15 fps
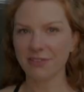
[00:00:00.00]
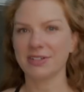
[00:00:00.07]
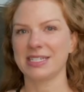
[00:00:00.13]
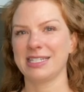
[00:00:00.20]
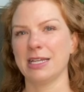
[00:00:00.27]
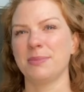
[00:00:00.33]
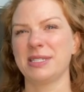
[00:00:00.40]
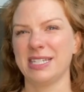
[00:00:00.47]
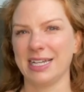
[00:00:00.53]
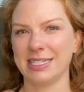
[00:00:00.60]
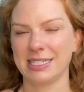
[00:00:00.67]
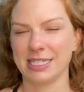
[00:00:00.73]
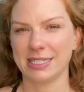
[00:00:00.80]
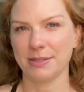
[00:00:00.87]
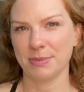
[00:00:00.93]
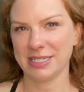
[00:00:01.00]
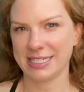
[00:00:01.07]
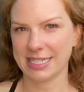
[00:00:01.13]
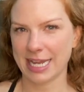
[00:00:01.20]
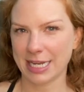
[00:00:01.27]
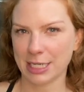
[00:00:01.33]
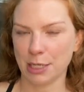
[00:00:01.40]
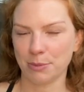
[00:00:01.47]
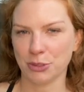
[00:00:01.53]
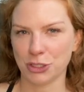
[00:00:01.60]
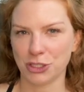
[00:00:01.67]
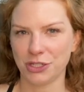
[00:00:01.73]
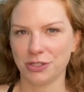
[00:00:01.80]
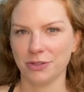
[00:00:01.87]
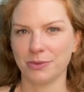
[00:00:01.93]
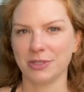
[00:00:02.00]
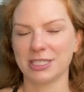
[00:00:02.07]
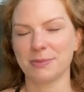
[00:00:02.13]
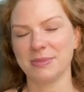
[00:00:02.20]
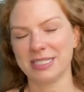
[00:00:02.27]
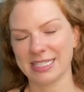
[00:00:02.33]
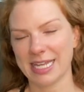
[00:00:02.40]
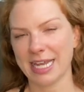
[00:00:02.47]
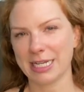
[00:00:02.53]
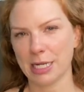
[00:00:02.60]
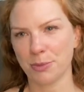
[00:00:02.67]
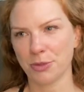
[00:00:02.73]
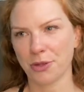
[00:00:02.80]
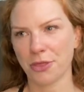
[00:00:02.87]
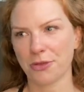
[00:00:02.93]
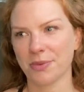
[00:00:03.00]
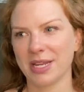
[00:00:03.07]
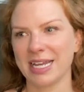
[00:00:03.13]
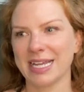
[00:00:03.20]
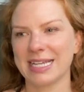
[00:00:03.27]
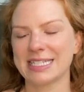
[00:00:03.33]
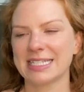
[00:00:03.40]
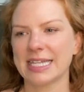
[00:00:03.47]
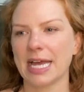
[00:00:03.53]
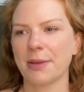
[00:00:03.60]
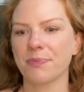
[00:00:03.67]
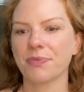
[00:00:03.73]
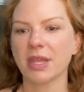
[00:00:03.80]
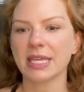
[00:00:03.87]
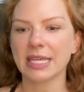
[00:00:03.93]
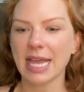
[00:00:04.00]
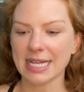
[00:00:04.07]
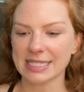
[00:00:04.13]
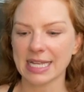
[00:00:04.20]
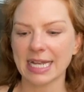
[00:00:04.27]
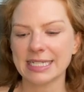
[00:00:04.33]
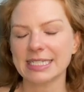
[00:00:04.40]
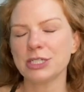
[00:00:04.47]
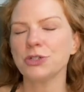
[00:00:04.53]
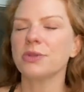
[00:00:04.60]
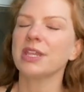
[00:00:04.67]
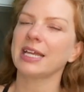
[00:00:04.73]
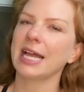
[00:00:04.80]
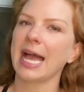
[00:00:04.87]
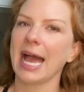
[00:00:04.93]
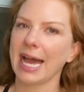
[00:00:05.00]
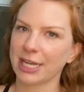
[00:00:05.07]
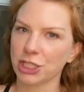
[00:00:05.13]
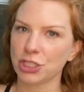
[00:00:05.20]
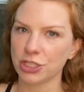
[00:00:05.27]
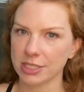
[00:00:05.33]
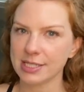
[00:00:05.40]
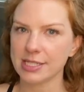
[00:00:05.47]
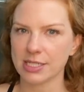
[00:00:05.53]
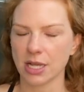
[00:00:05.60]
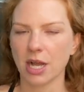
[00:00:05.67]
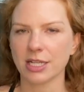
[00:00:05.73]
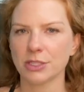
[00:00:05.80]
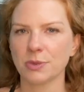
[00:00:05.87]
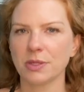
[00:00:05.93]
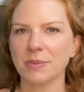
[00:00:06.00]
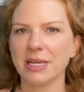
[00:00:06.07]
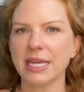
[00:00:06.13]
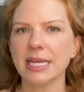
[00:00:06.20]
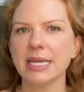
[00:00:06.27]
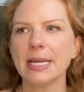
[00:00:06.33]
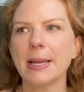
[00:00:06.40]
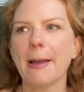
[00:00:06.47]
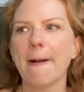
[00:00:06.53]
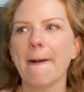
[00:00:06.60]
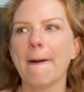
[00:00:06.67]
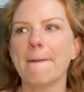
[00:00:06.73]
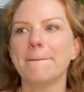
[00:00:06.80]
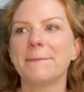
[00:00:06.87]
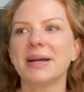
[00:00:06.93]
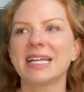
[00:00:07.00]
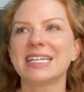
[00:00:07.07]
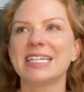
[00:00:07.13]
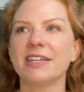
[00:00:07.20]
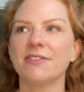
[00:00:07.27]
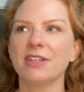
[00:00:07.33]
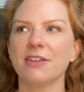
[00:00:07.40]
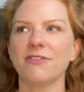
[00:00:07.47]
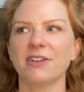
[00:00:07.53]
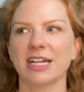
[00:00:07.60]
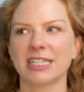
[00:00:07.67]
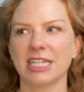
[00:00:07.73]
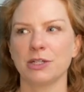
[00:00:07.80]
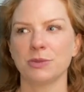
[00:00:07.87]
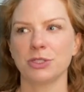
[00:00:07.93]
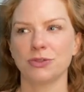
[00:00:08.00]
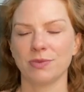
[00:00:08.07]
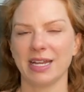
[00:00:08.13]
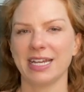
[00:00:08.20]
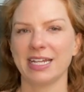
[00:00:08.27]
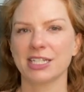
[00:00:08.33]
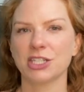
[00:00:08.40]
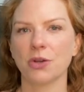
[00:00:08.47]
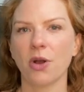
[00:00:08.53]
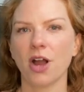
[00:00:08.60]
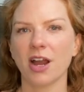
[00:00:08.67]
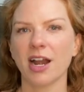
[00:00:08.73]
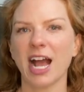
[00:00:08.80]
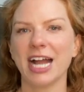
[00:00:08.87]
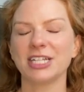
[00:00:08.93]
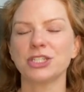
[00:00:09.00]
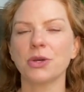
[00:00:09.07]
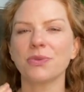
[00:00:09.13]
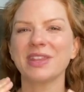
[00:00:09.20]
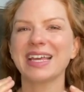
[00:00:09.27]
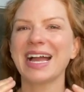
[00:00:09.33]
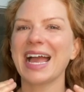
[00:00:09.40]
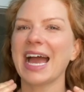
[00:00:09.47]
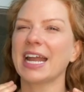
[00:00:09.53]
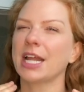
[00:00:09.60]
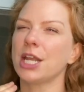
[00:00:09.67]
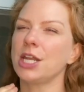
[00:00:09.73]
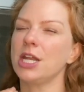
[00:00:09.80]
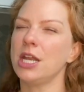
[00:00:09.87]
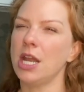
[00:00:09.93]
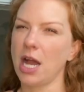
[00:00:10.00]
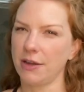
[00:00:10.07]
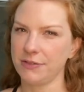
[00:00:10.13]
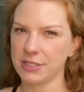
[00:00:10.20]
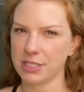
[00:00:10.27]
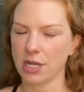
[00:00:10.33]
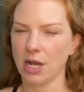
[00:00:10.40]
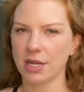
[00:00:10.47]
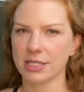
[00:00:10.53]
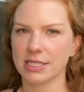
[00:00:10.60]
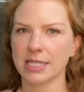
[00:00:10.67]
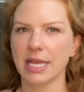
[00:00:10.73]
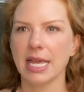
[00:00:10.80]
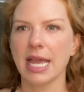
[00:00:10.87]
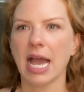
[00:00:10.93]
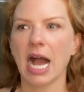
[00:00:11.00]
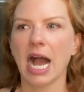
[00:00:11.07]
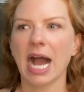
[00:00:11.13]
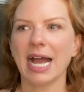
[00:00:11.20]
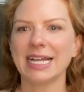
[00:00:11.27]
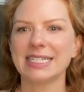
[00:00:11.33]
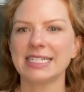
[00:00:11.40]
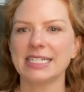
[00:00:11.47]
a subset to mistake number 2 was mistake number 3, is that yes, I do think I had good socks with me, but given the fact that it was raining so hard, I don't think I had enough socks. I